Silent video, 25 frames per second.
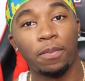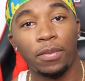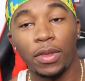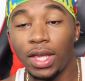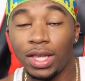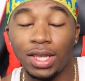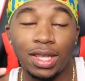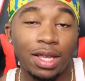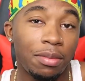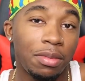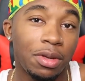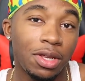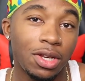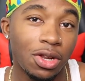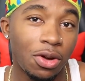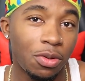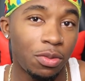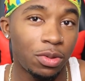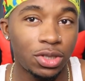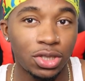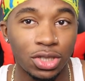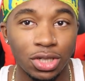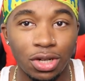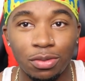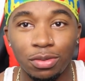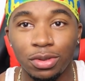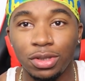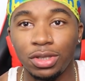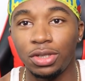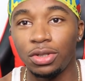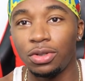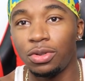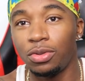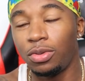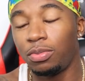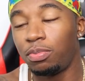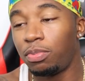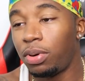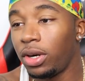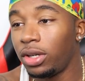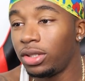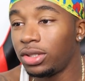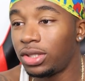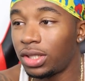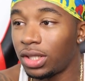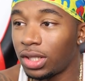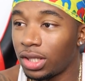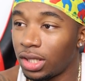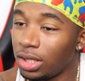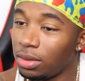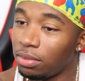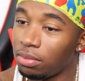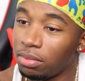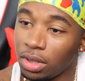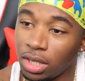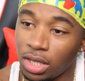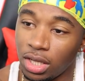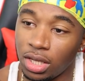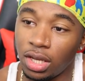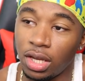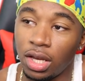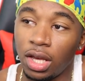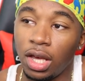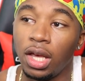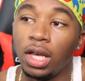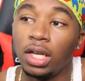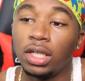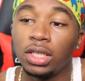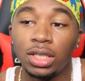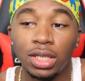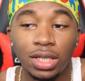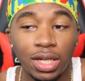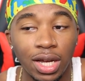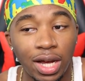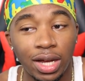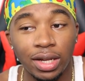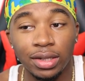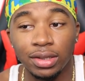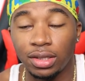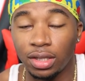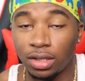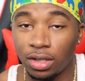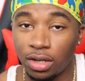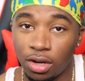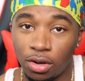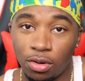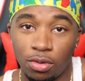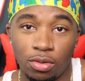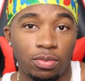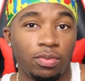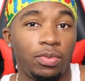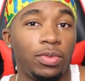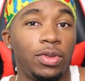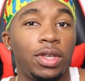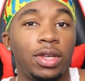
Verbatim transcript: Like let me know what y'all would do. Personally, me, she got to go.